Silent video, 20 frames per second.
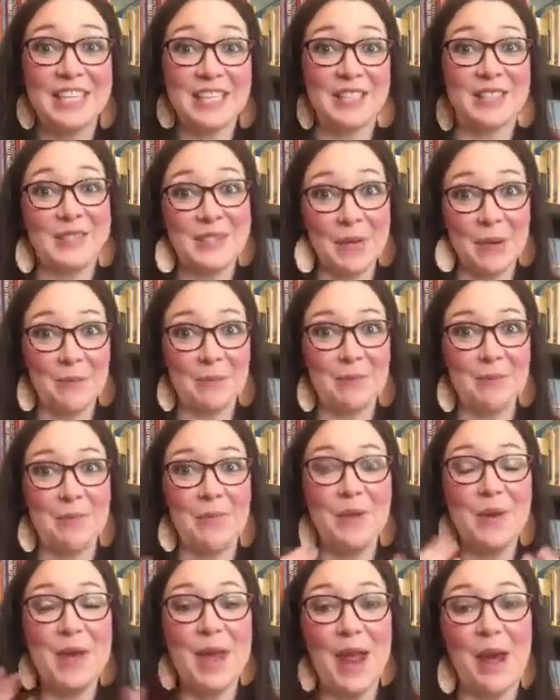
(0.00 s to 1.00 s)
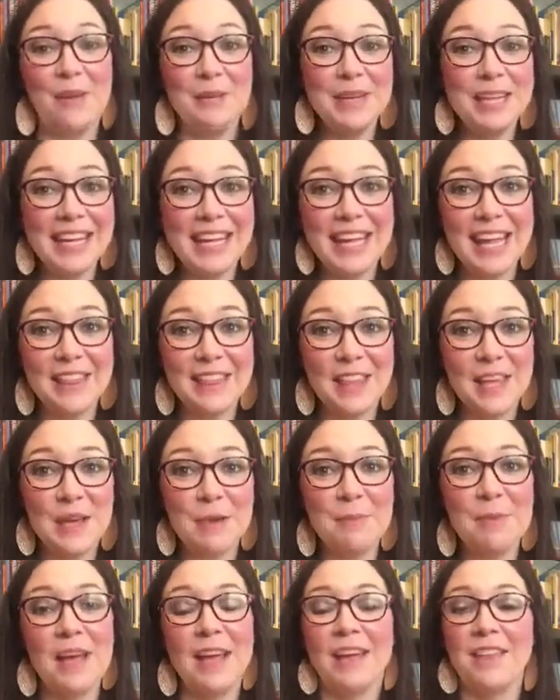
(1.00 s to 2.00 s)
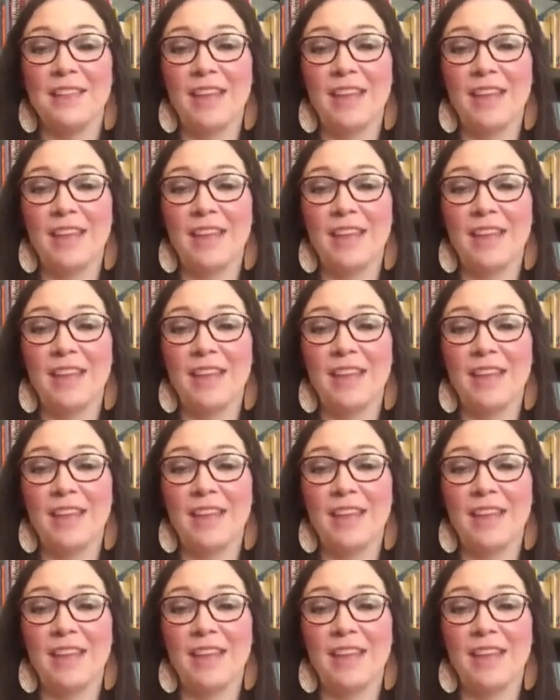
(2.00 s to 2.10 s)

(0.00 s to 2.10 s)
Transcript: So now we can get them.